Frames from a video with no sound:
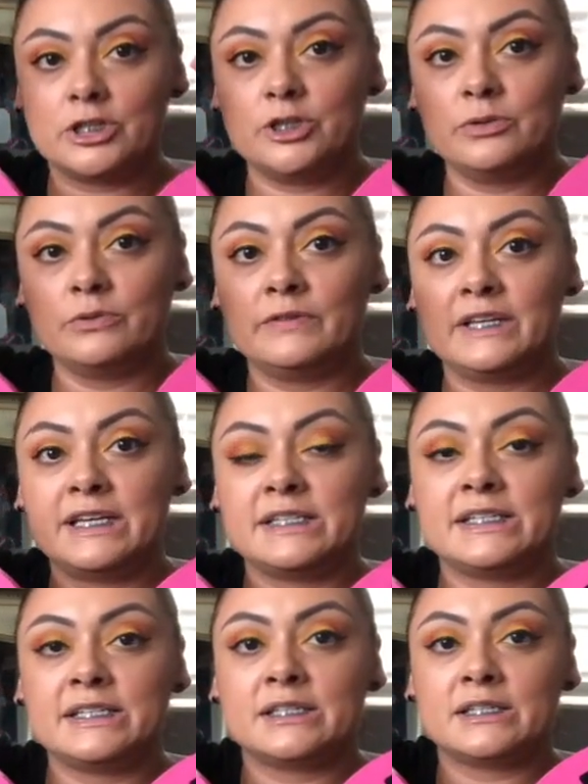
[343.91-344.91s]
two of these.
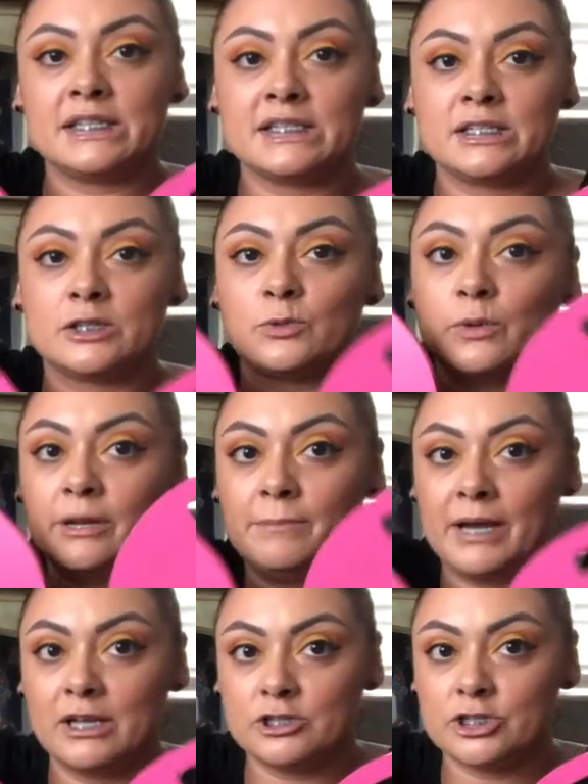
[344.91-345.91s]
these this is 20
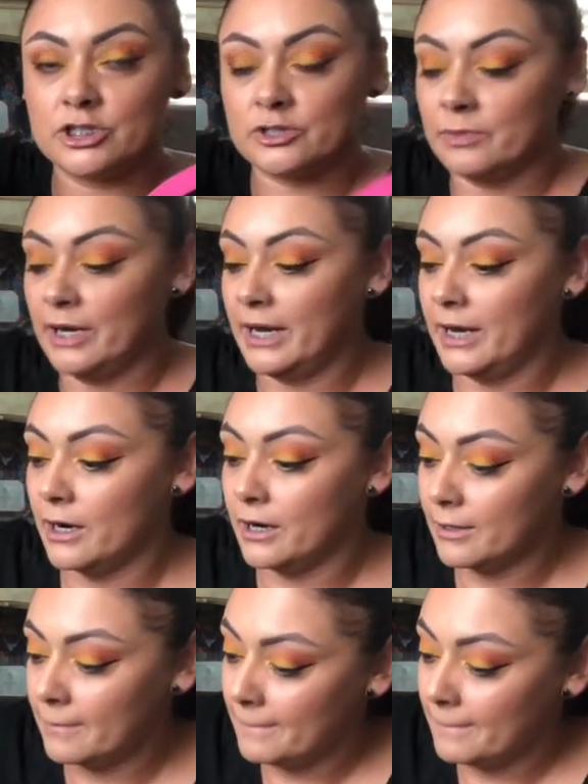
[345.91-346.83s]
pounds just right here.